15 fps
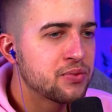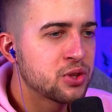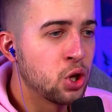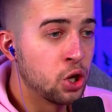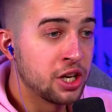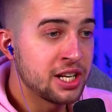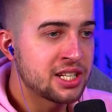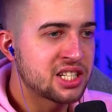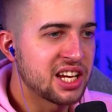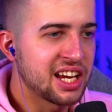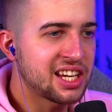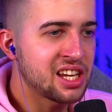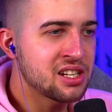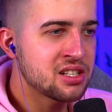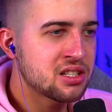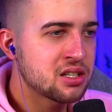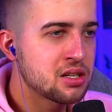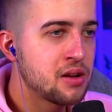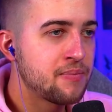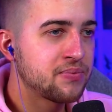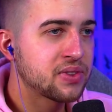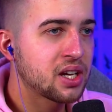30 seconds?
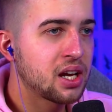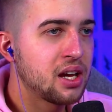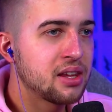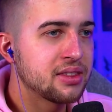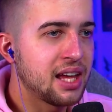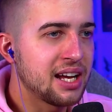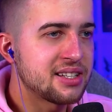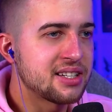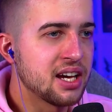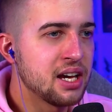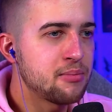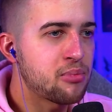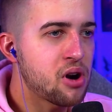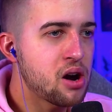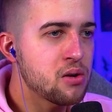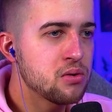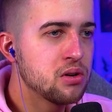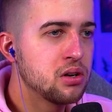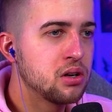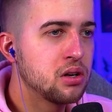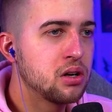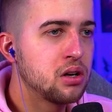That's it, bro?
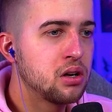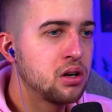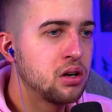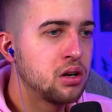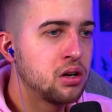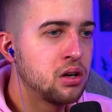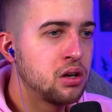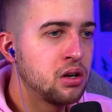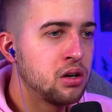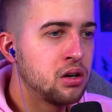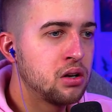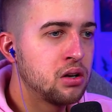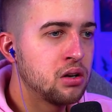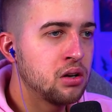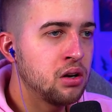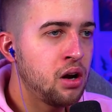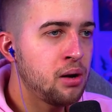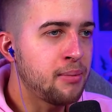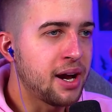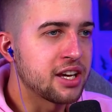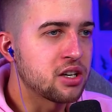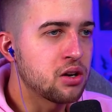Oh
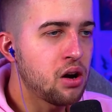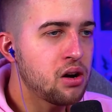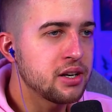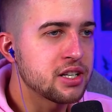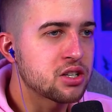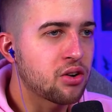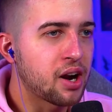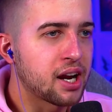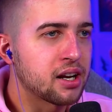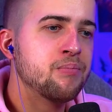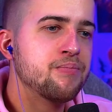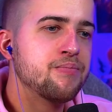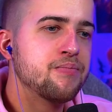my god, he's great.